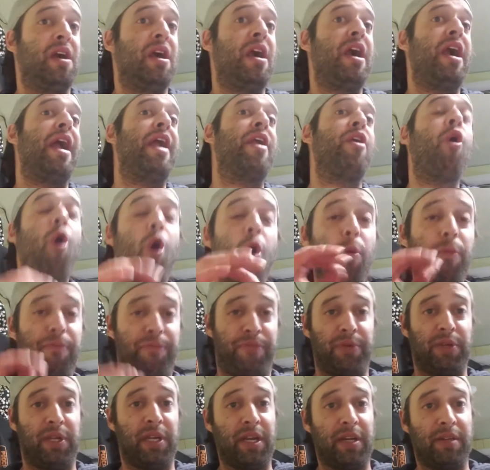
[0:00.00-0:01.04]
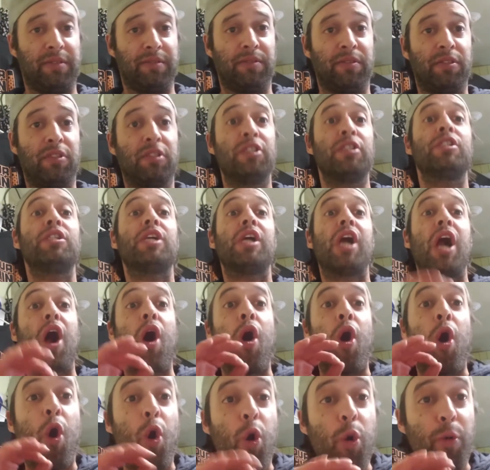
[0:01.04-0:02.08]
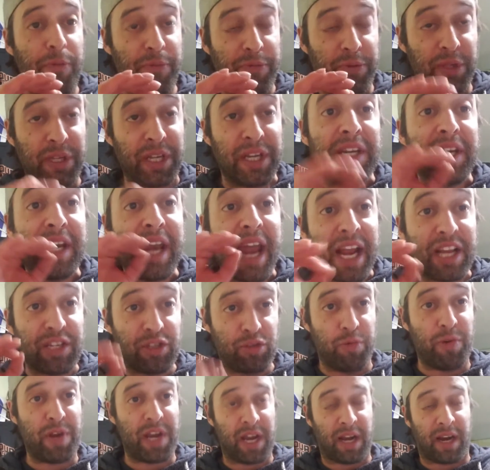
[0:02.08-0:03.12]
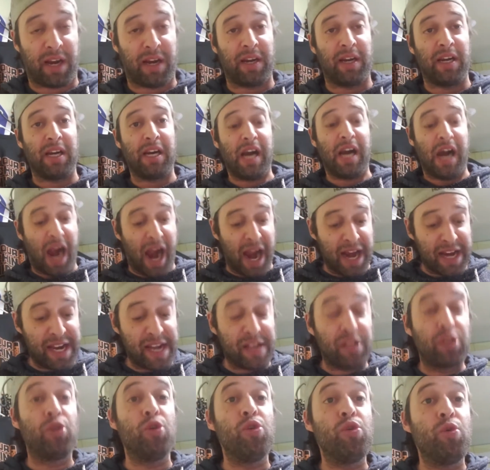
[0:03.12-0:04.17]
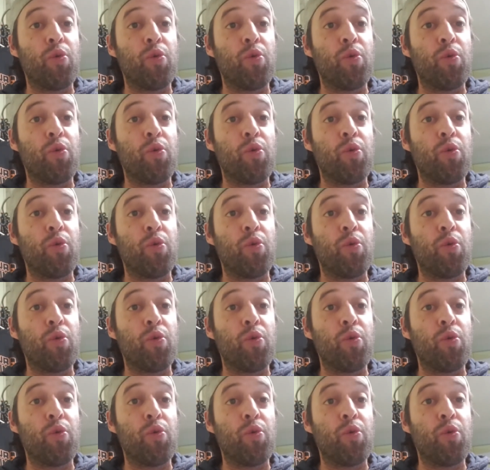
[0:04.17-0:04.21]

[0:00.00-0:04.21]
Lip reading: And hopefully next week I get to